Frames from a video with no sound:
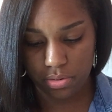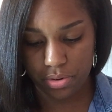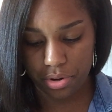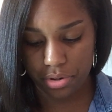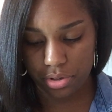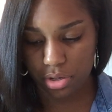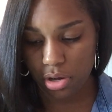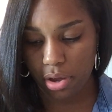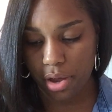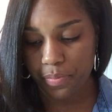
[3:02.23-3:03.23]
where is this?
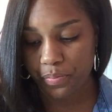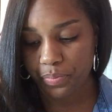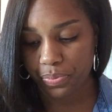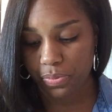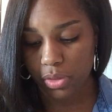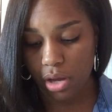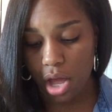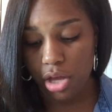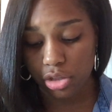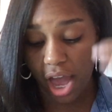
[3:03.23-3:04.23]
Okay.
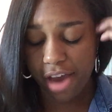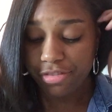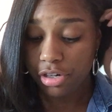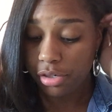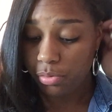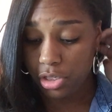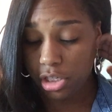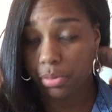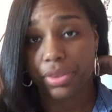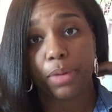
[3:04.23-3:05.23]
So after we
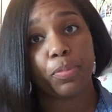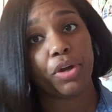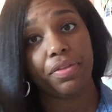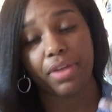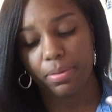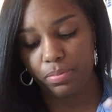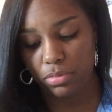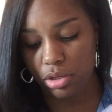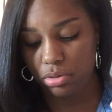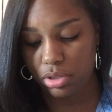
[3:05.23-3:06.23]
deal with Brook and them,
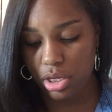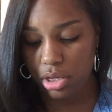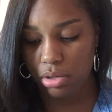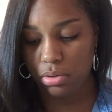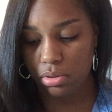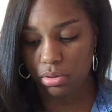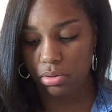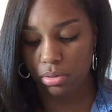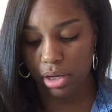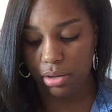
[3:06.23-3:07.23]
you see
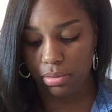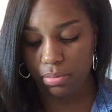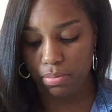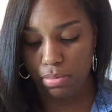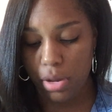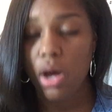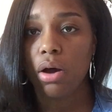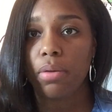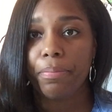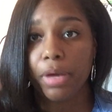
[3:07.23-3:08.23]

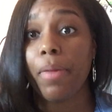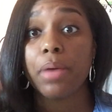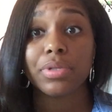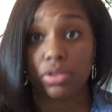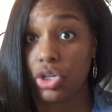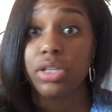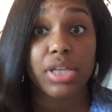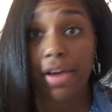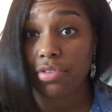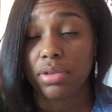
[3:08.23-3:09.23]
Big Mom's still
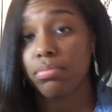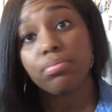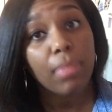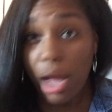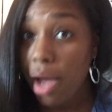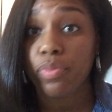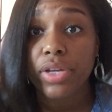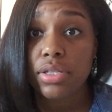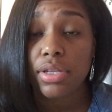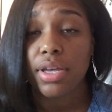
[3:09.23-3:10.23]
chasing after them,
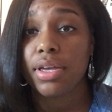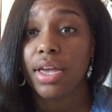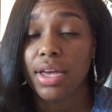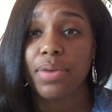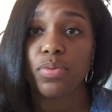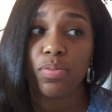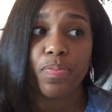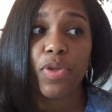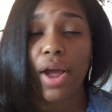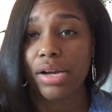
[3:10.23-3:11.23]
obviously. And
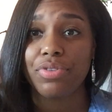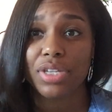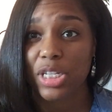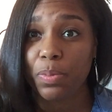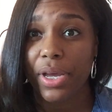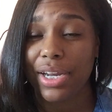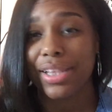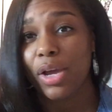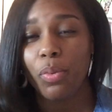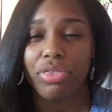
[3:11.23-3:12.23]
they're kind of just
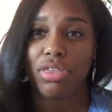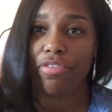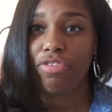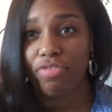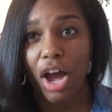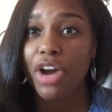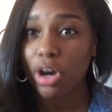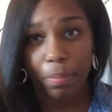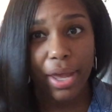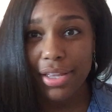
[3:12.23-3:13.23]
explaining what the
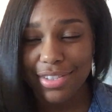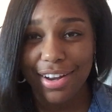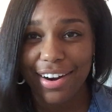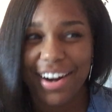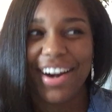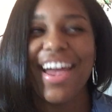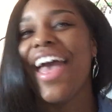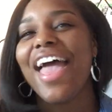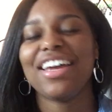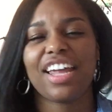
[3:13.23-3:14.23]
hunger pains are.
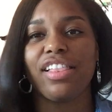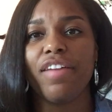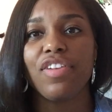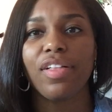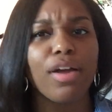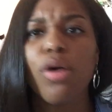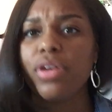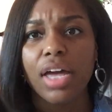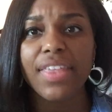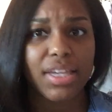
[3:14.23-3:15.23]
And I love, they're like,
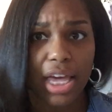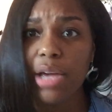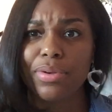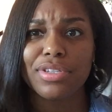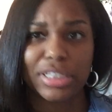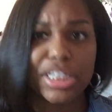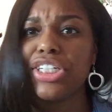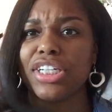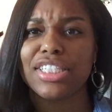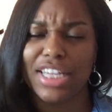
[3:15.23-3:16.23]
oh yeah, that cake was
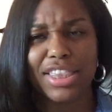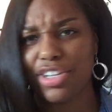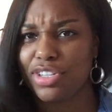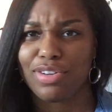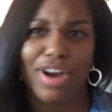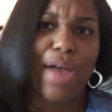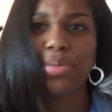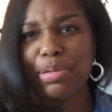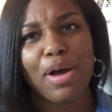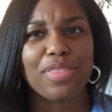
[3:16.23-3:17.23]
delicious. They just
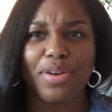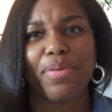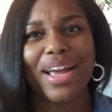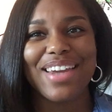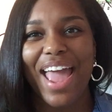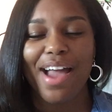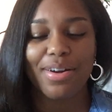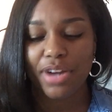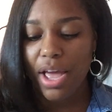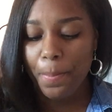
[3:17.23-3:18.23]
grabbed them on their way
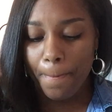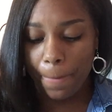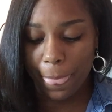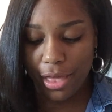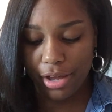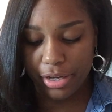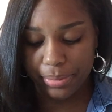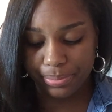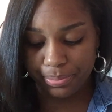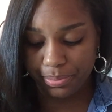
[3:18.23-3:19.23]
down.
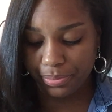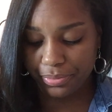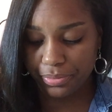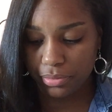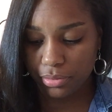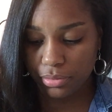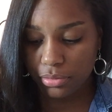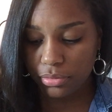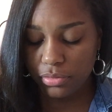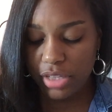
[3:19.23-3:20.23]
And
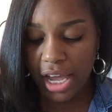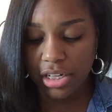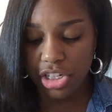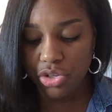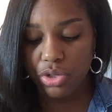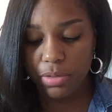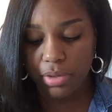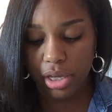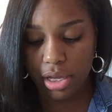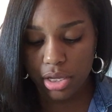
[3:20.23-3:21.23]
it's
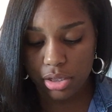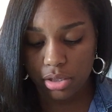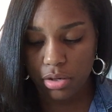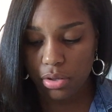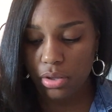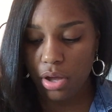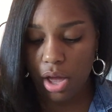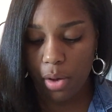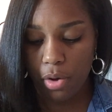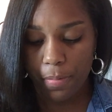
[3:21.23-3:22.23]
interesting because
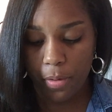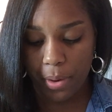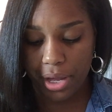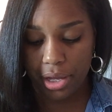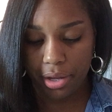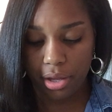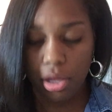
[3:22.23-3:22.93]
at one point,